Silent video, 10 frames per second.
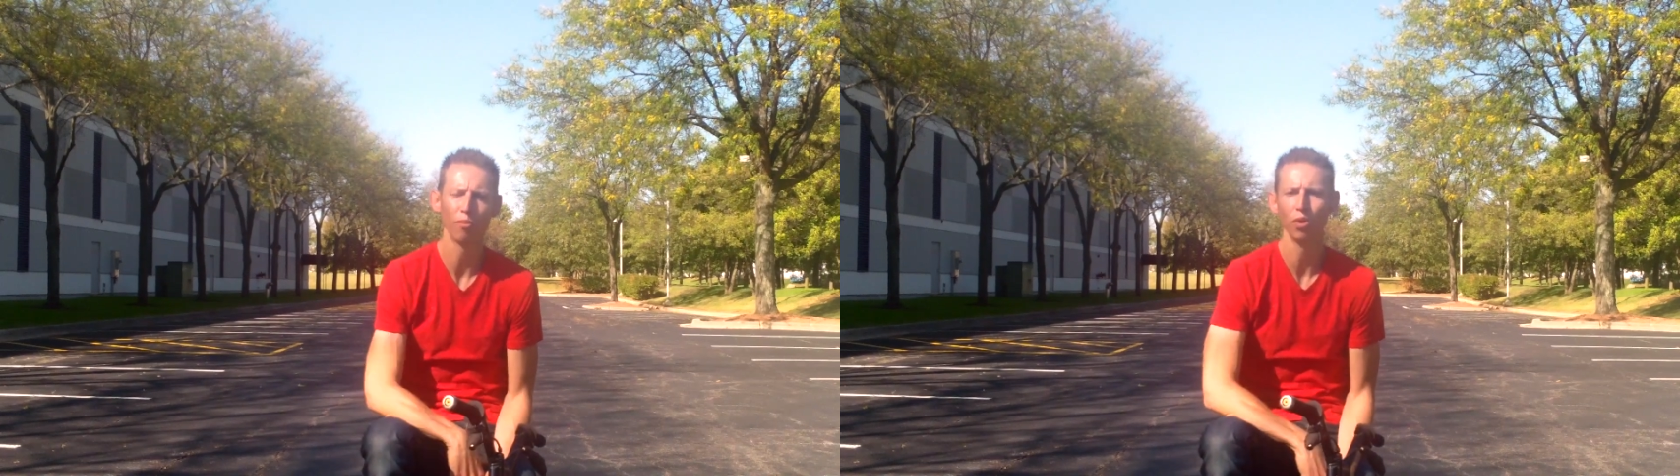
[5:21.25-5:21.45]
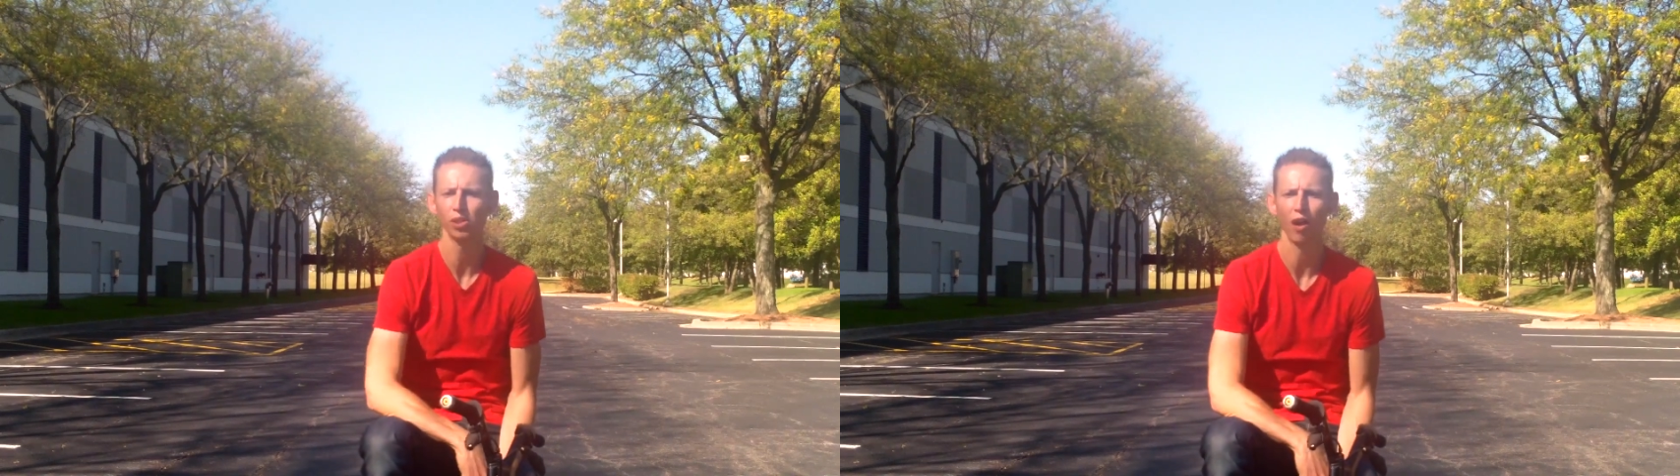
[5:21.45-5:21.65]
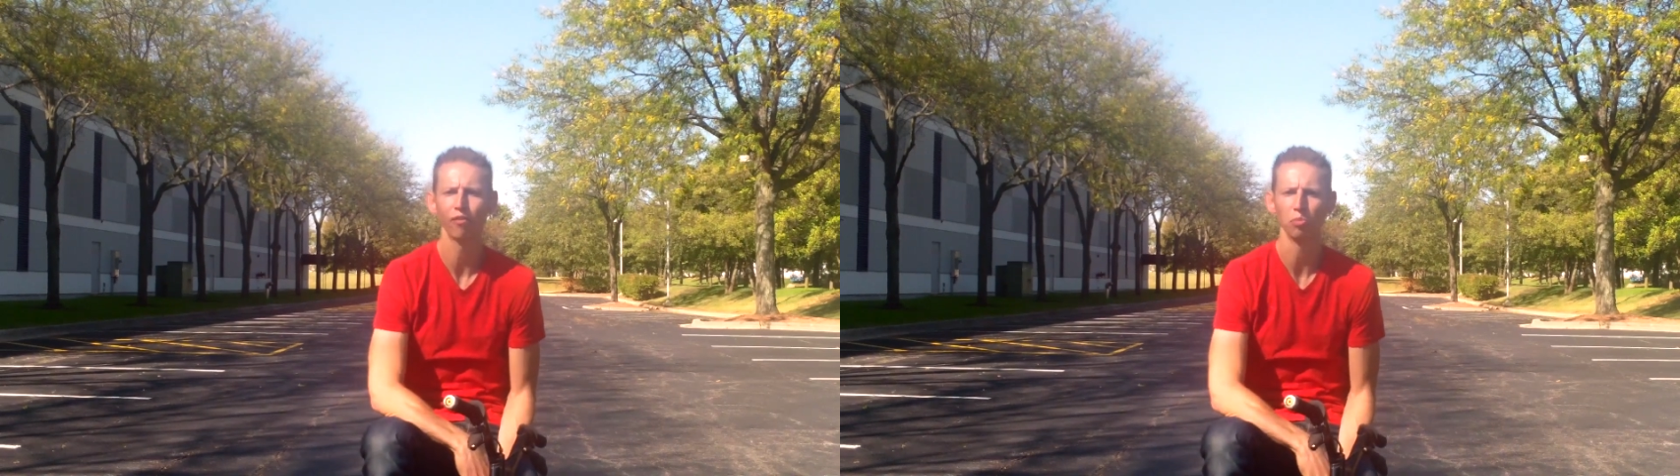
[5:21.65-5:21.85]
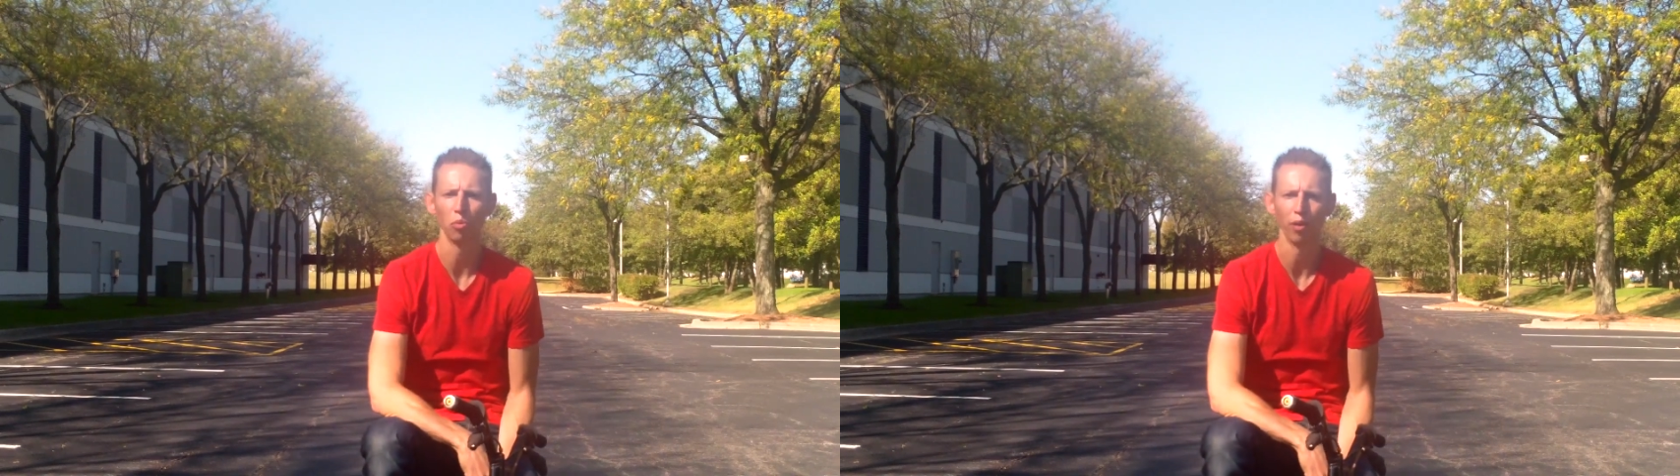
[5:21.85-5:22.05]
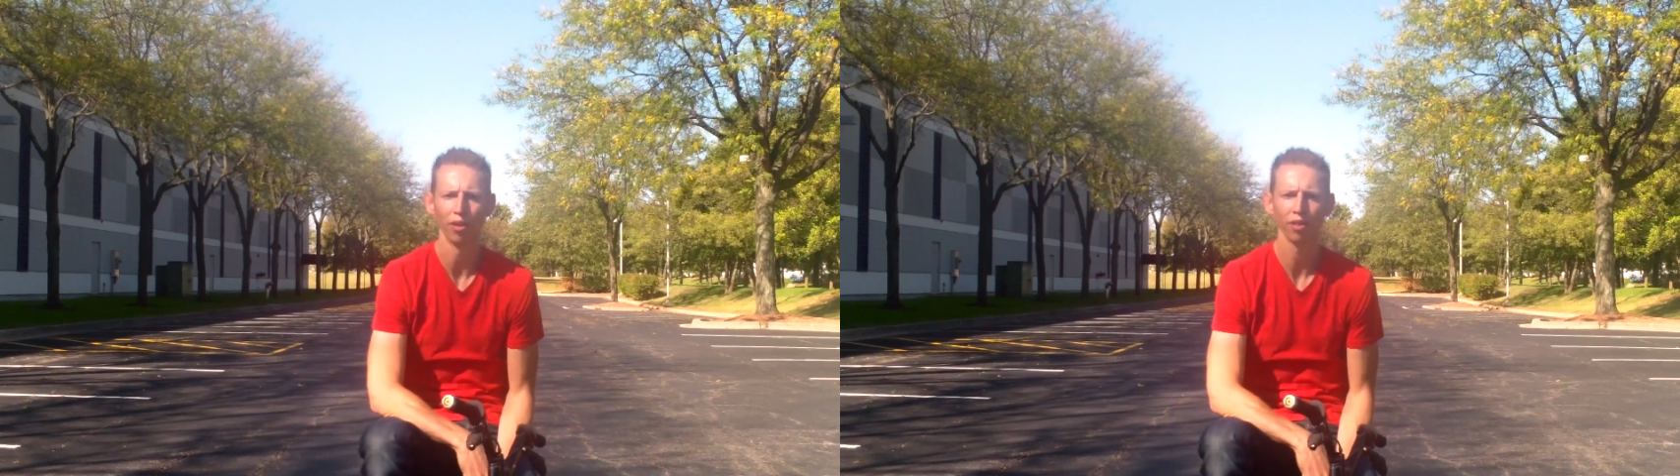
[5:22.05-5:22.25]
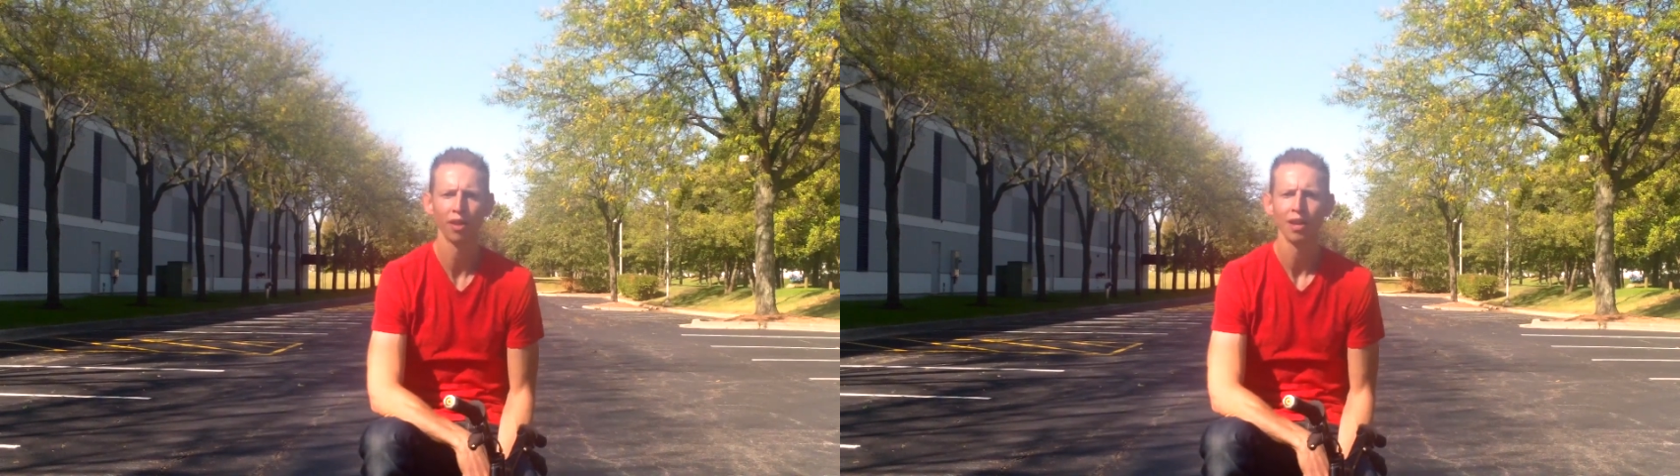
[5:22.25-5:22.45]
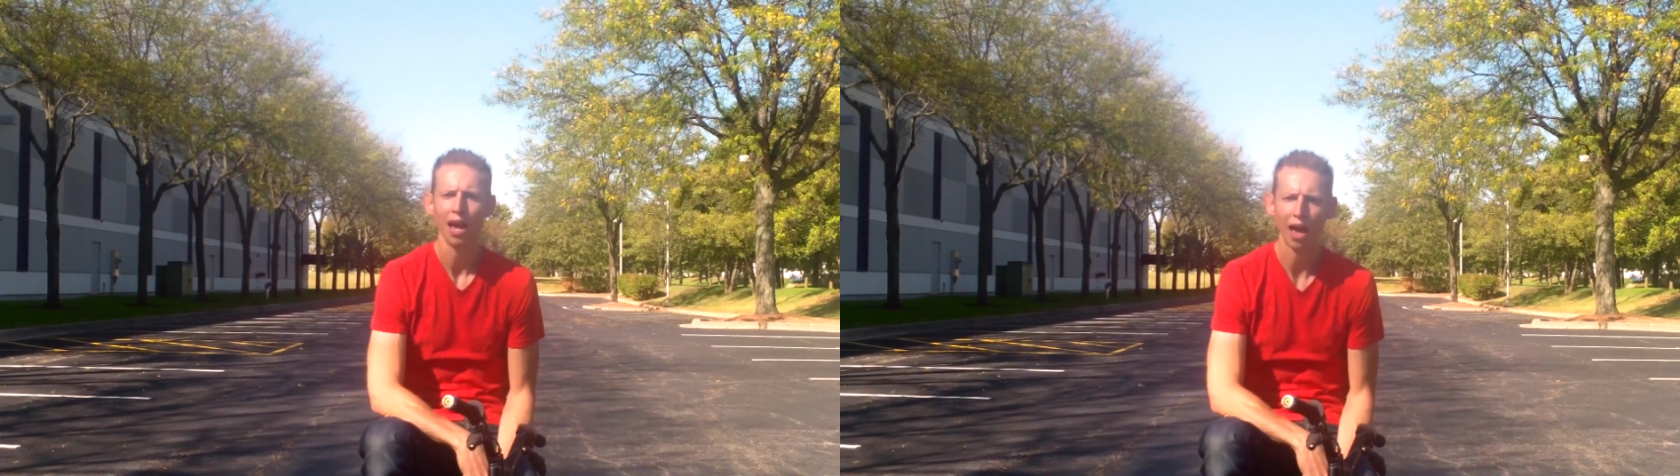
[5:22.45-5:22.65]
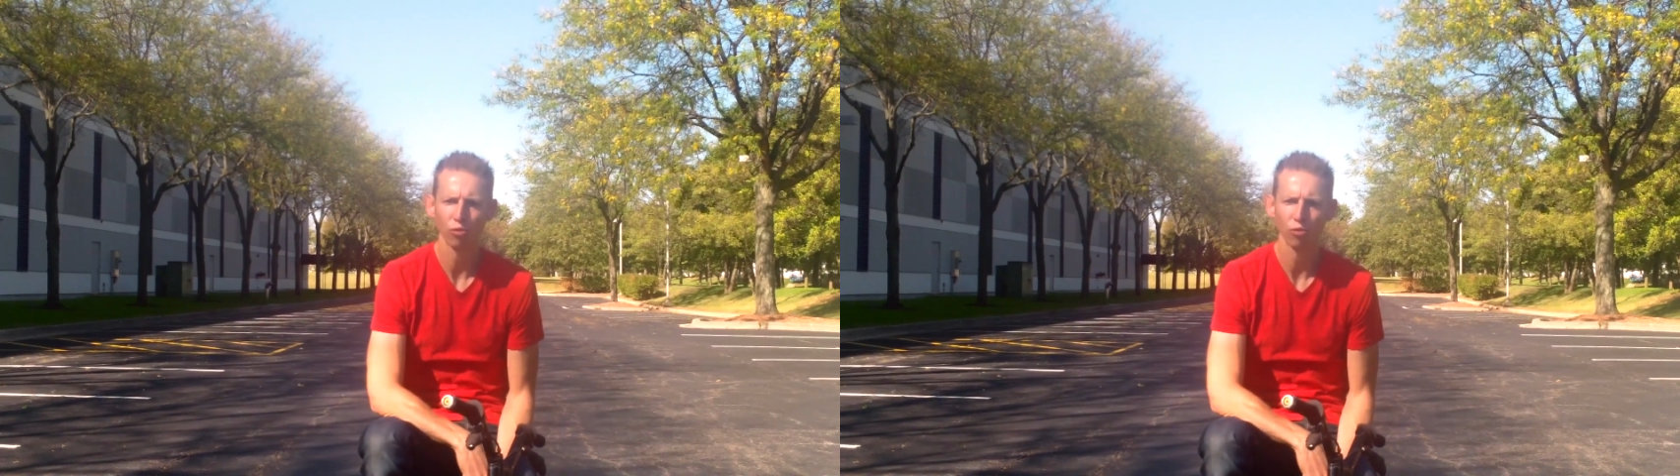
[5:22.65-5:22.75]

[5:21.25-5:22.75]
the most comfortable with.